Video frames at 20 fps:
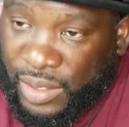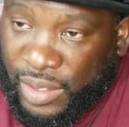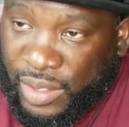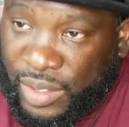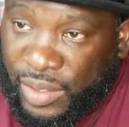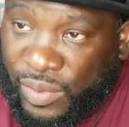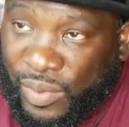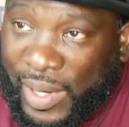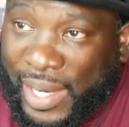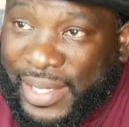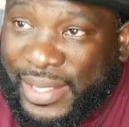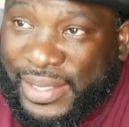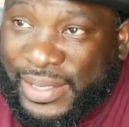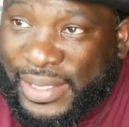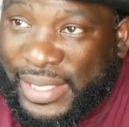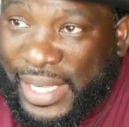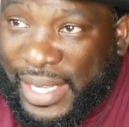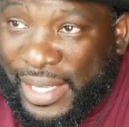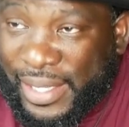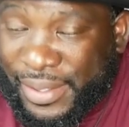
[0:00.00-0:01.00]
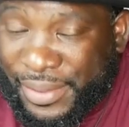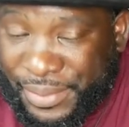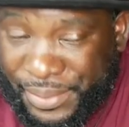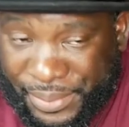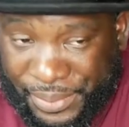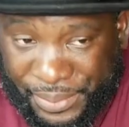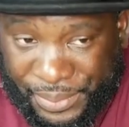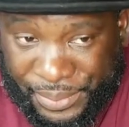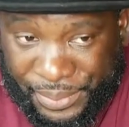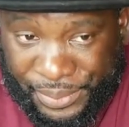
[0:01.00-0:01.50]
You writing this down?
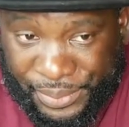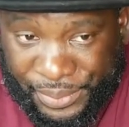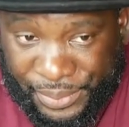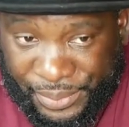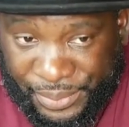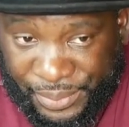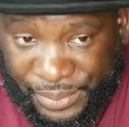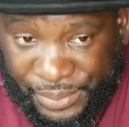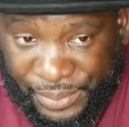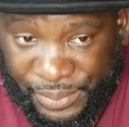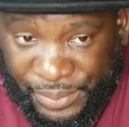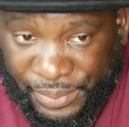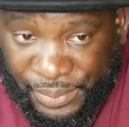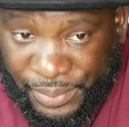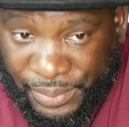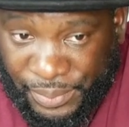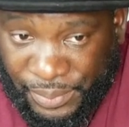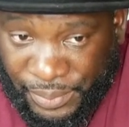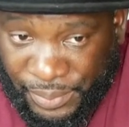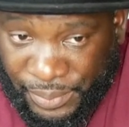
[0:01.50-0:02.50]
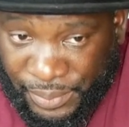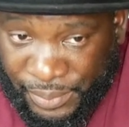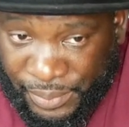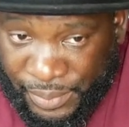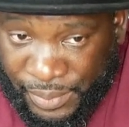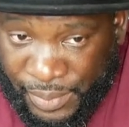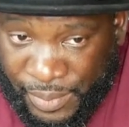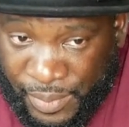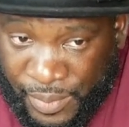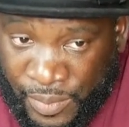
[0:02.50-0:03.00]

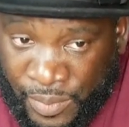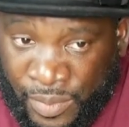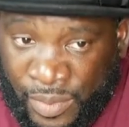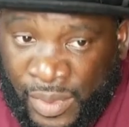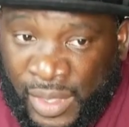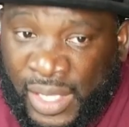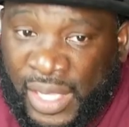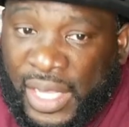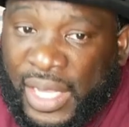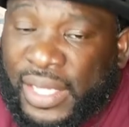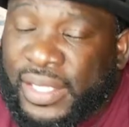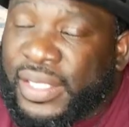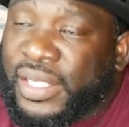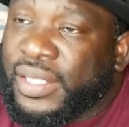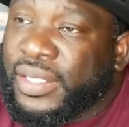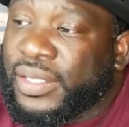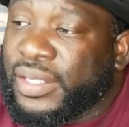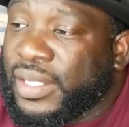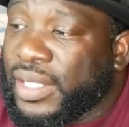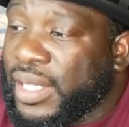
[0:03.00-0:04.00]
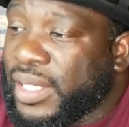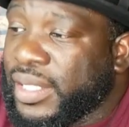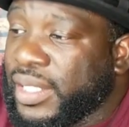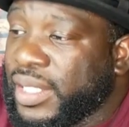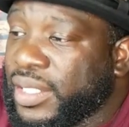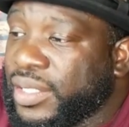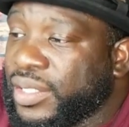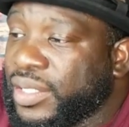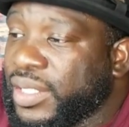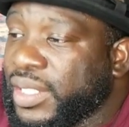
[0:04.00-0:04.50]
Yes. I
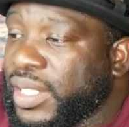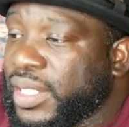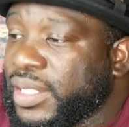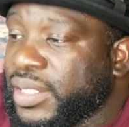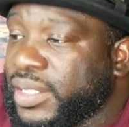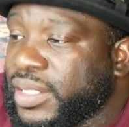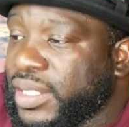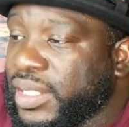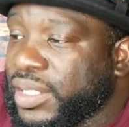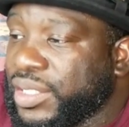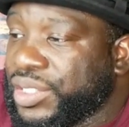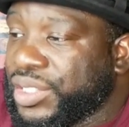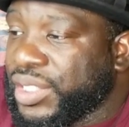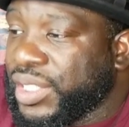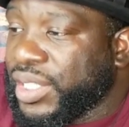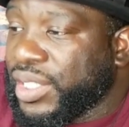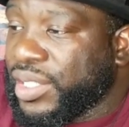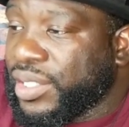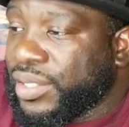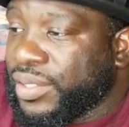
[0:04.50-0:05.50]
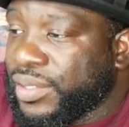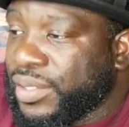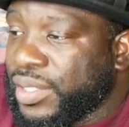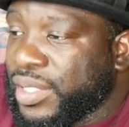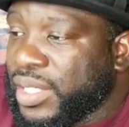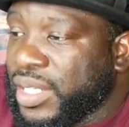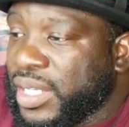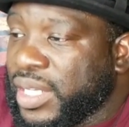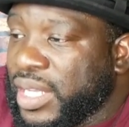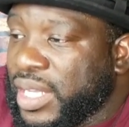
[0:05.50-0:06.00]
need you to get a seashell,
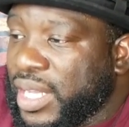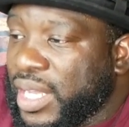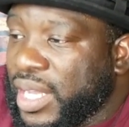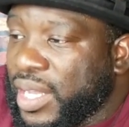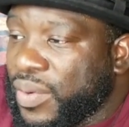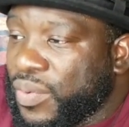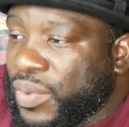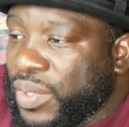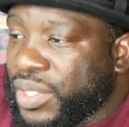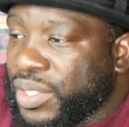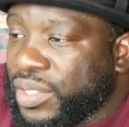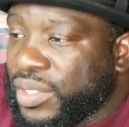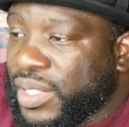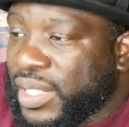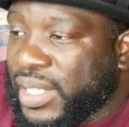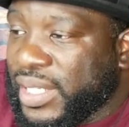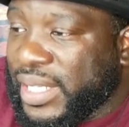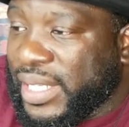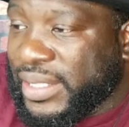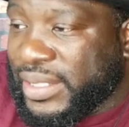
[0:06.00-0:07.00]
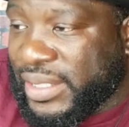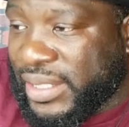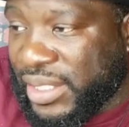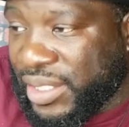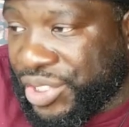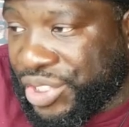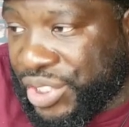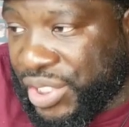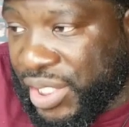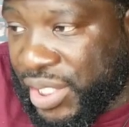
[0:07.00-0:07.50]
and when you get that
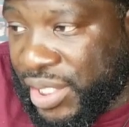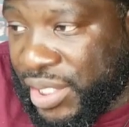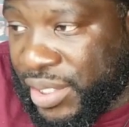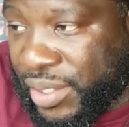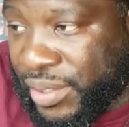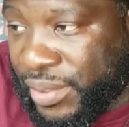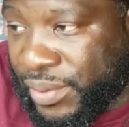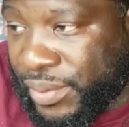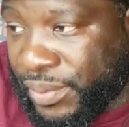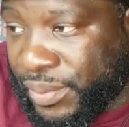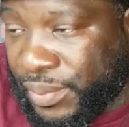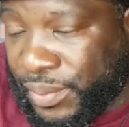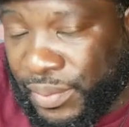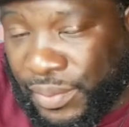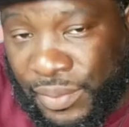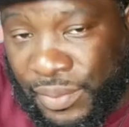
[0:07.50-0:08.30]
seashell,